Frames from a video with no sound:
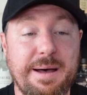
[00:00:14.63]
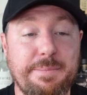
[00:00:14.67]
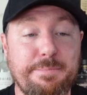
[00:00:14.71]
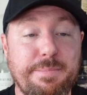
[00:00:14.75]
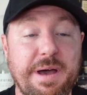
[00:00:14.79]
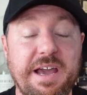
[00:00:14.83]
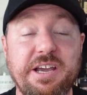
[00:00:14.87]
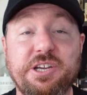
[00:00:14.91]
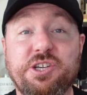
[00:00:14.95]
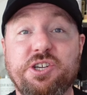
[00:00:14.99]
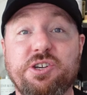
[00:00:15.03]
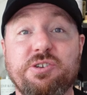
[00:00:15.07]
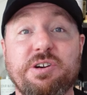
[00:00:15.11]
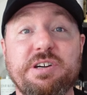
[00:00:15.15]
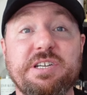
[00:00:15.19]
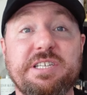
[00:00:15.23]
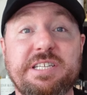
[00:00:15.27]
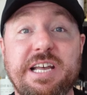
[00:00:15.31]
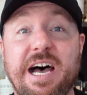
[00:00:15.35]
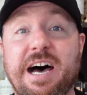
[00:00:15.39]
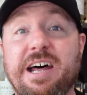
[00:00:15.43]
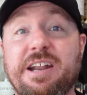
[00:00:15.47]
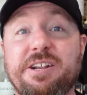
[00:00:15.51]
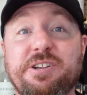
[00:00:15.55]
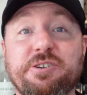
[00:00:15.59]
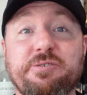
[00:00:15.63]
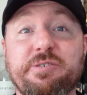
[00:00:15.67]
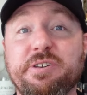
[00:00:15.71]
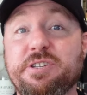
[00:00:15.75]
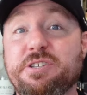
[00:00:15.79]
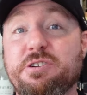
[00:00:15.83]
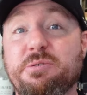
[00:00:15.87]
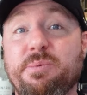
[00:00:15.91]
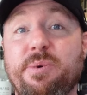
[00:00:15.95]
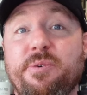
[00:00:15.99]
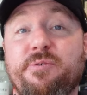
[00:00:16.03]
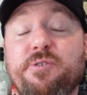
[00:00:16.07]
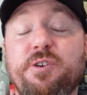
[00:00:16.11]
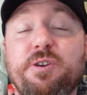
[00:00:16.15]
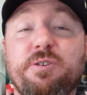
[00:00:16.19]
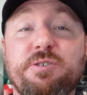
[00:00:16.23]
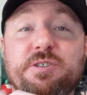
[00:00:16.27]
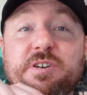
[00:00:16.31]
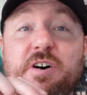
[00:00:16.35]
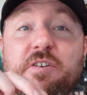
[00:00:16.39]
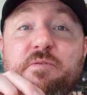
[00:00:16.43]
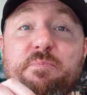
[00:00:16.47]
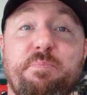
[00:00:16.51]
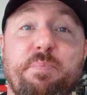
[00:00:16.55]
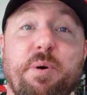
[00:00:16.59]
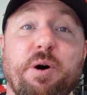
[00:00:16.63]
make sure I started doing some reviews of